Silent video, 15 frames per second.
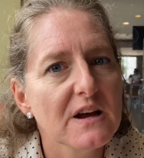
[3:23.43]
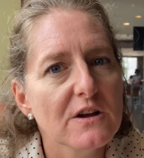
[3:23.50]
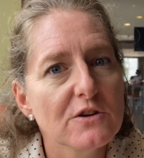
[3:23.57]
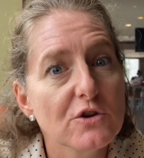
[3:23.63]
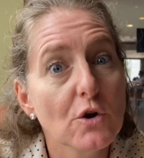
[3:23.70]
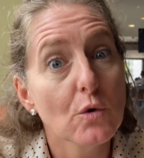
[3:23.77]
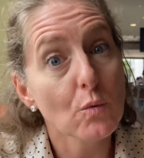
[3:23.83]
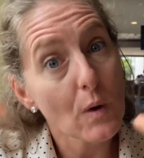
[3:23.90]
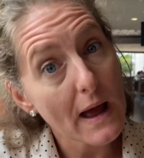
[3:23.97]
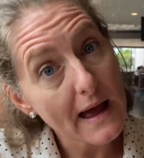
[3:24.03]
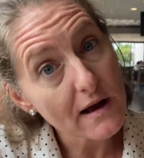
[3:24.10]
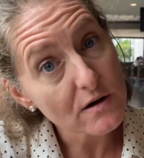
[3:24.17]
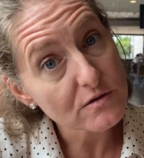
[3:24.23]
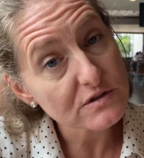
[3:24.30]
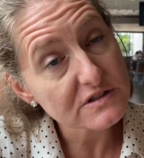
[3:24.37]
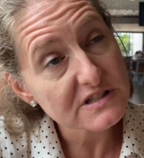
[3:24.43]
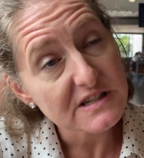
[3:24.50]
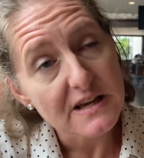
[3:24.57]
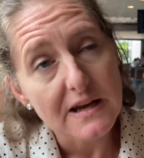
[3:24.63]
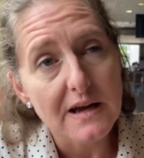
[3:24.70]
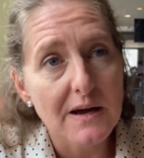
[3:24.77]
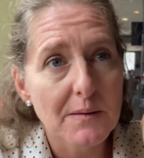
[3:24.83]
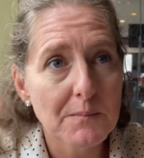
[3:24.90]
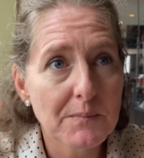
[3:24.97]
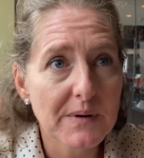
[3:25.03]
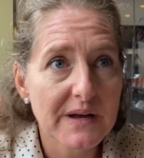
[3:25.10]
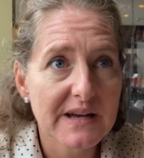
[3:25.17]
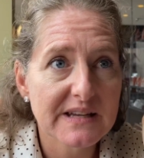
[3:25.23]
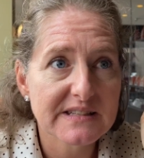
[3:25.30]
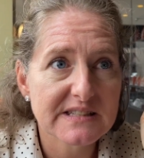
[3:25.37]
No wows,
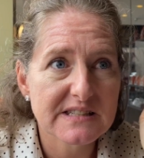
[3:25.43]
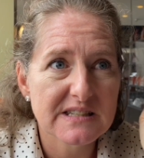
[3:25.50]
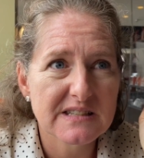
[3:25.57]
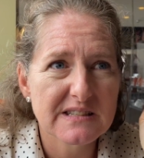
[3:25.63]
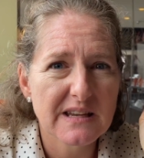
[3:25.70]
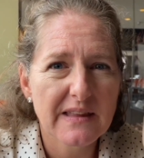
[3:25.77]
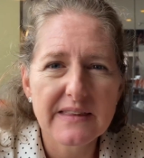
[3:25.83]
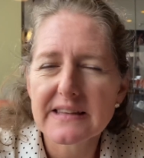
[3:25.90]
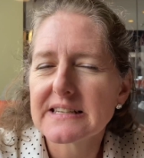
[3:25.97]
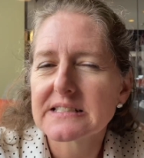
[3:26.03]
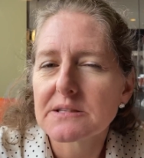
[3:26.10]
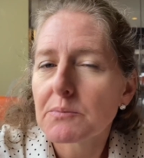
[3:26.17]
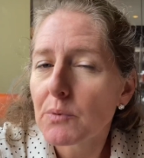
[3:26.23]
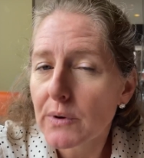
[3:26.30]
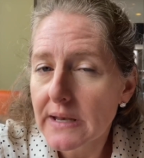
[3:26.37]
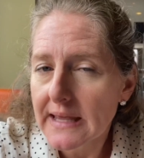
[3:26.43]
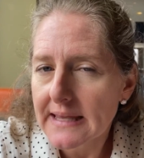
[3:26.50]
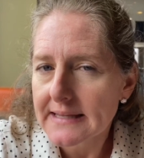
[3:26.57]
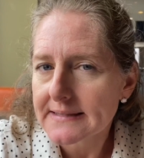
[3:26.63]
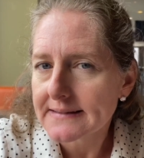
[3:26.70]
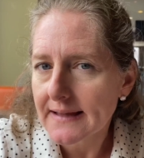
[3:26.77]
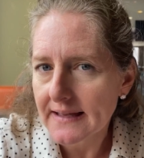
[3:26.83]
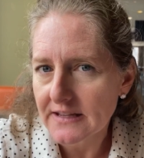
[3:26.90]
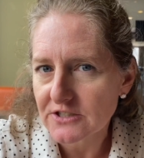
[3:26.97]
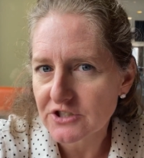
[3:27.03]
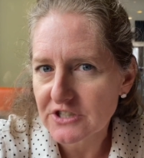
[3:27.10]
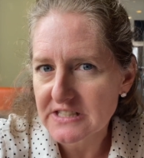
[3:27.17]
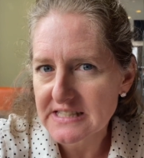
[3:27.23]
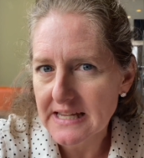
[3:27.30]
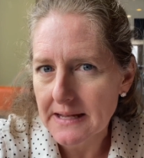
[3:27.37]
but nothing disappointing, I guess you
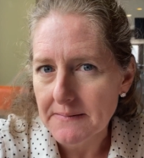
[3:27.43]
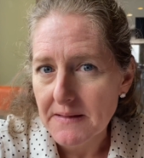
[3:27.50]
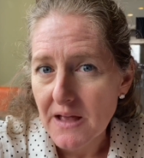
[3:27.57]
could say,